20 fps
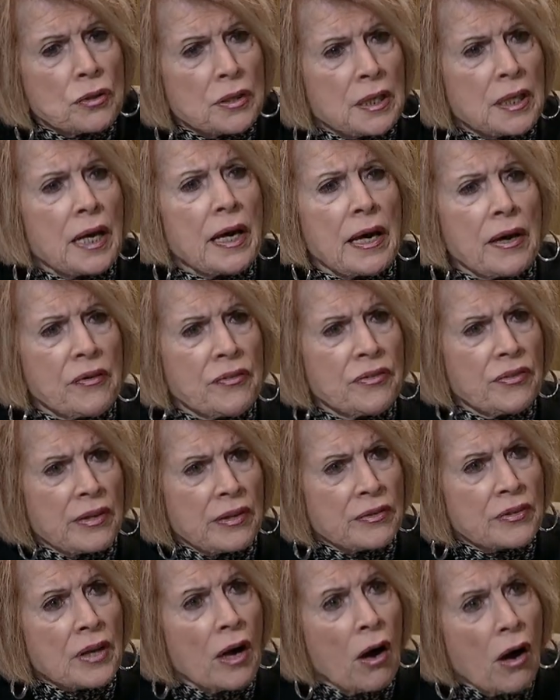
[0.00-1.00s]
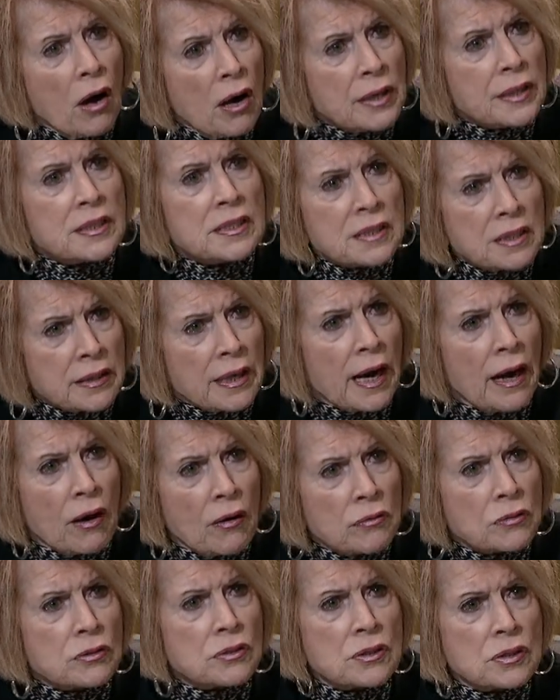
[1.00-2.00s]
and he has these honest
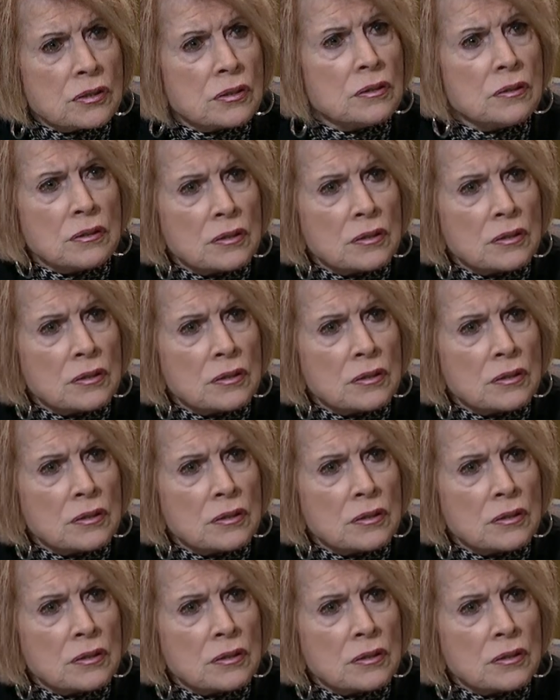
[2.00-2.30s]
doubts.